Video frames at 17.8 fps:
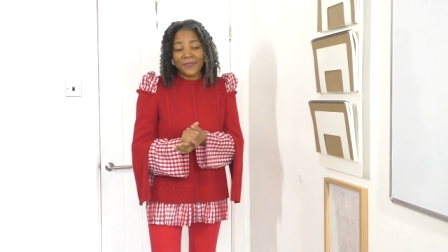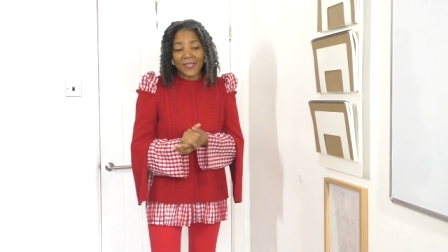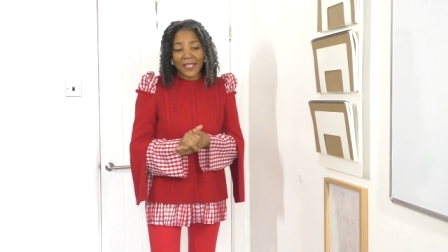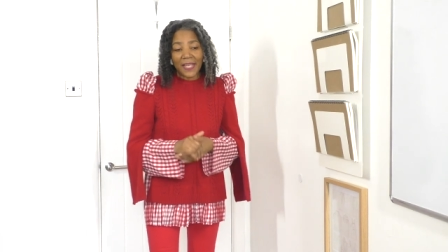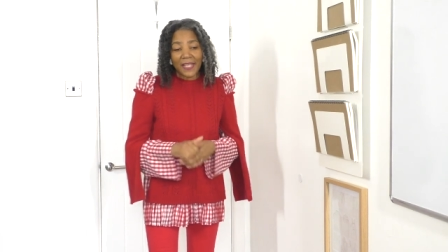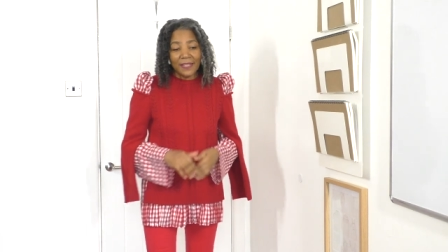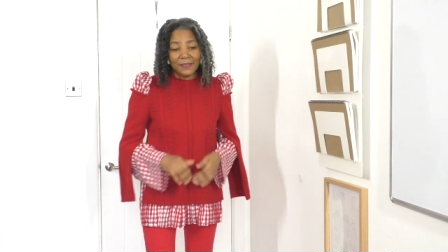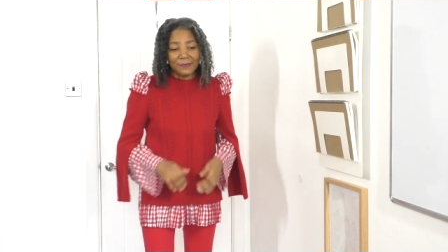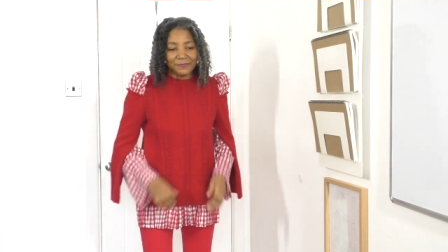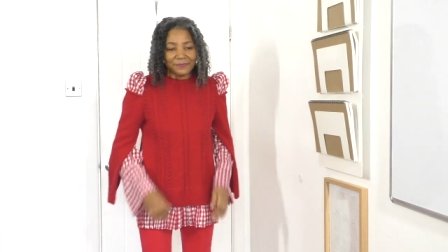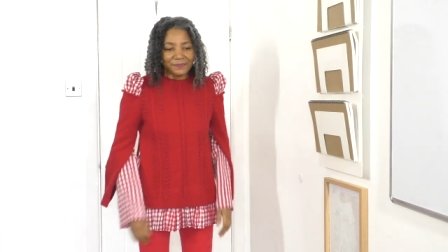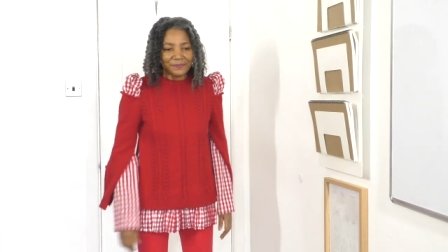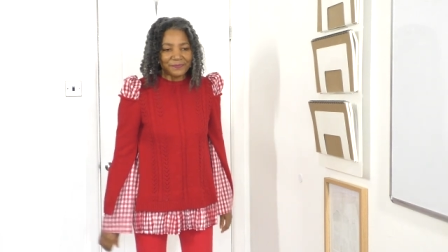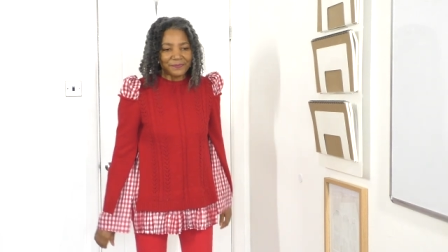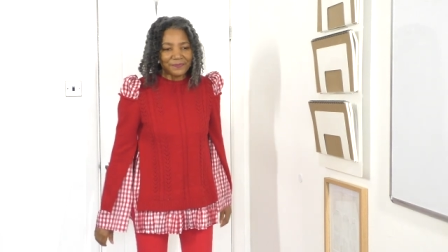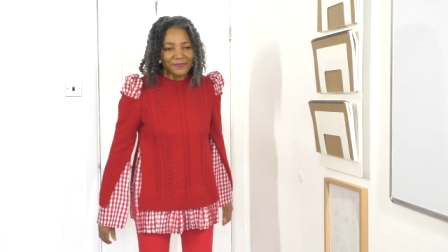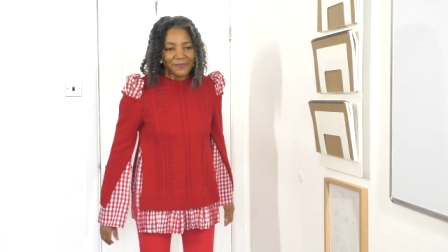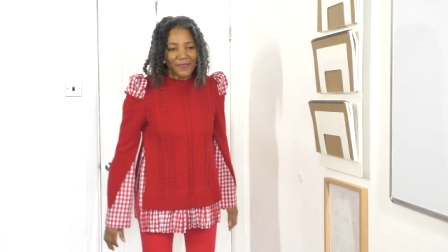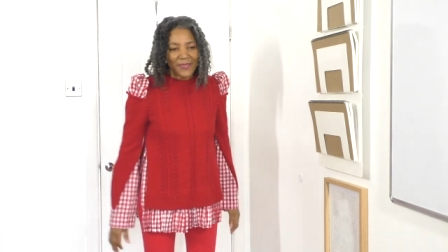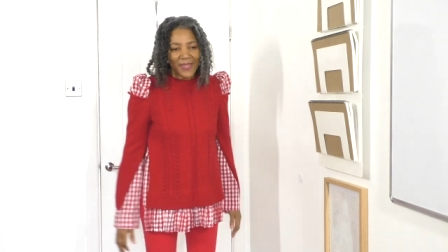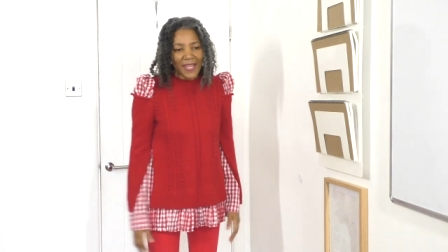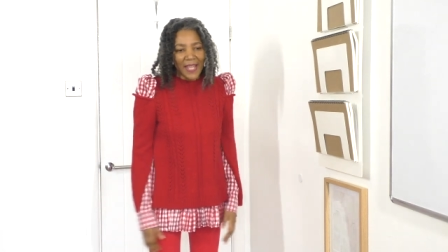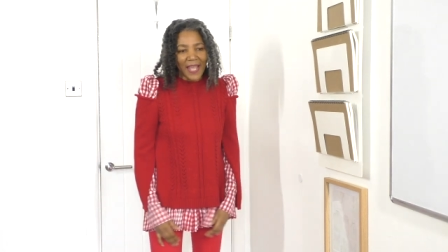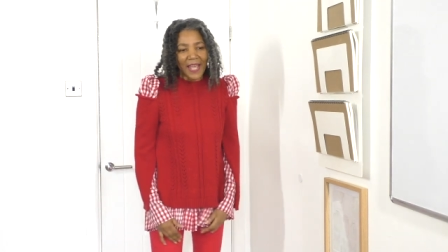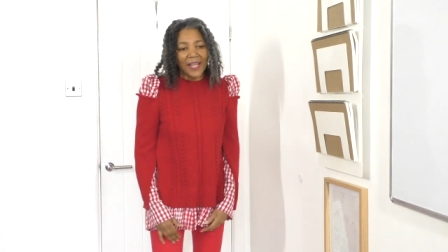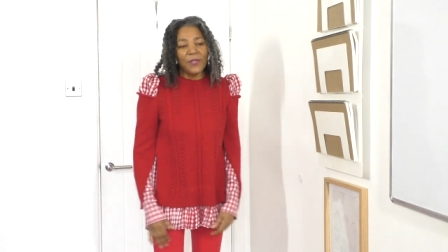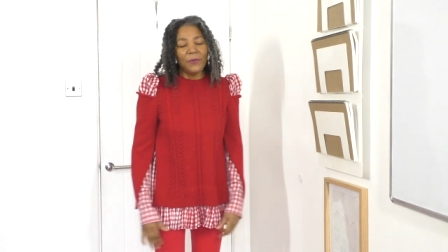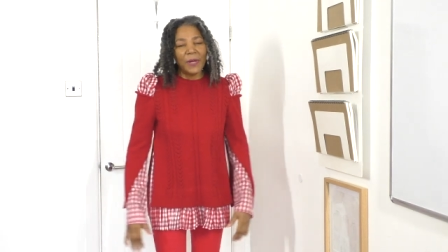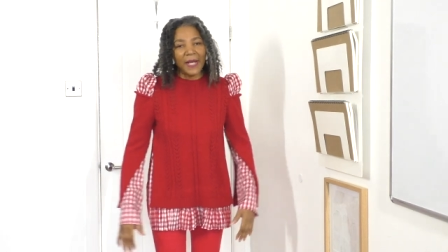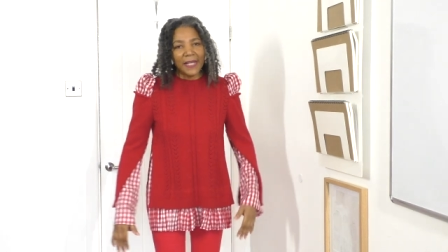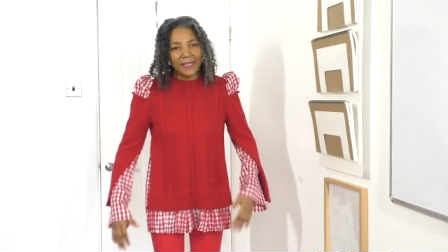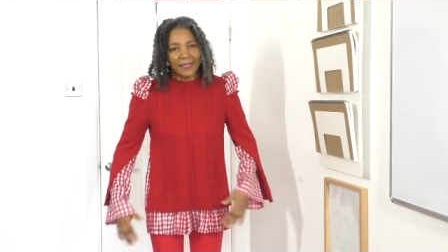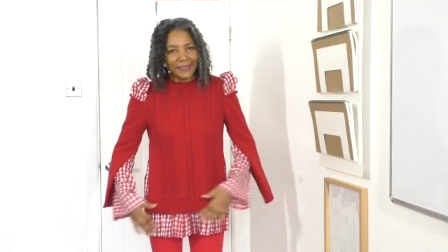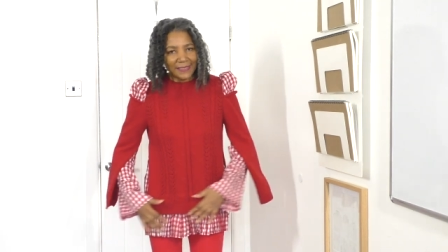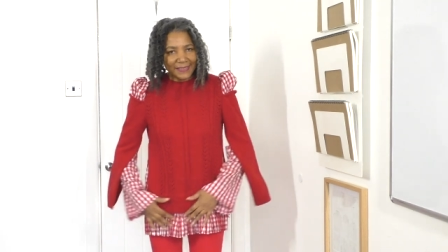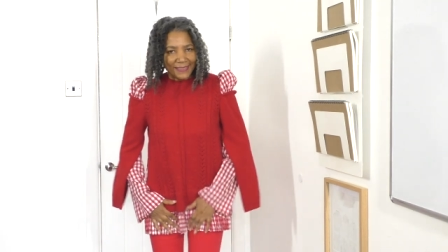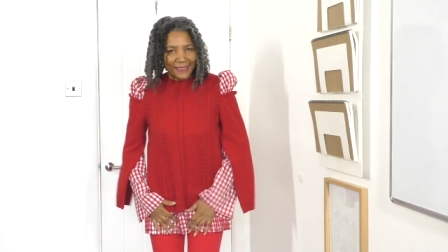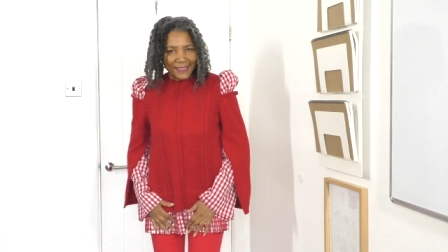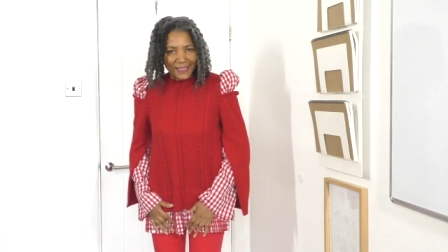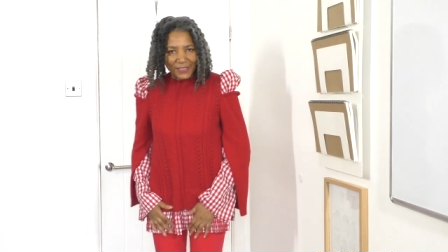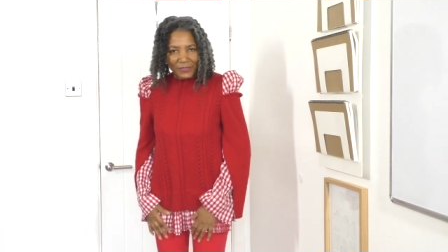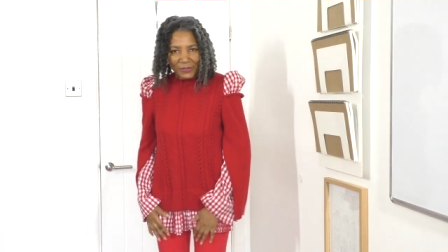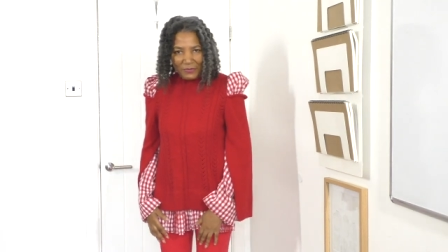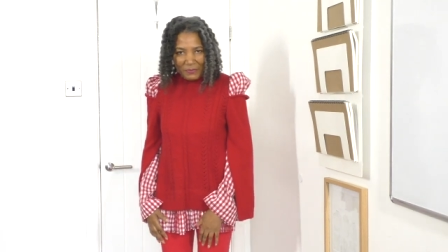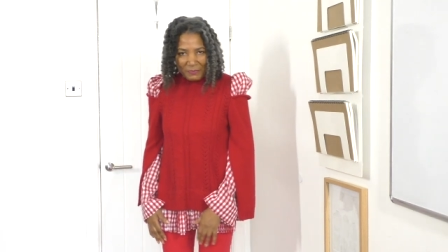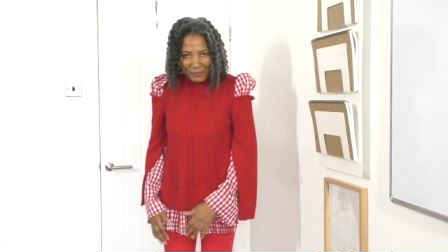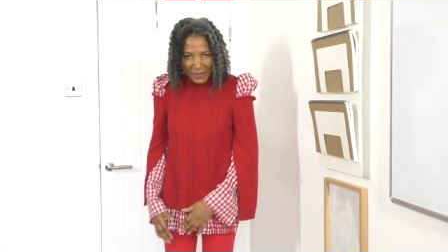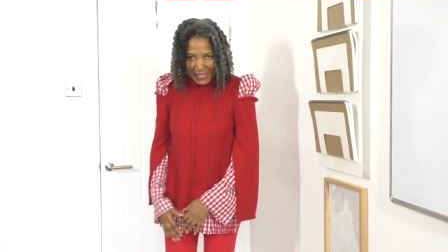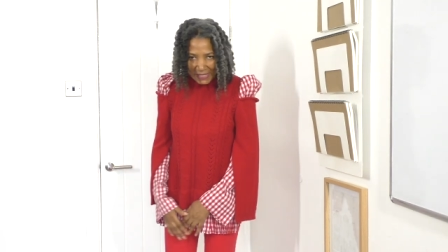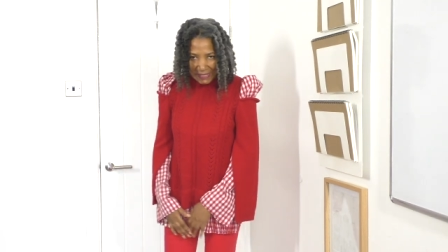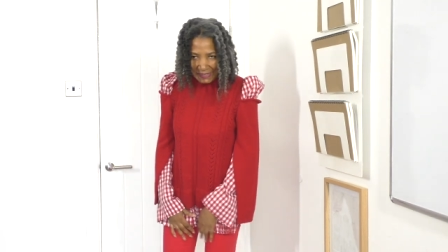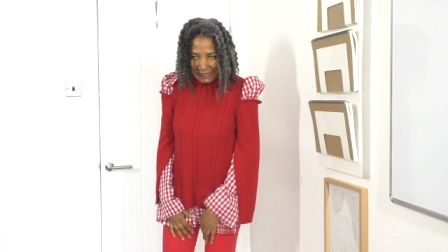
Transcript: Yeah? Anyway, for me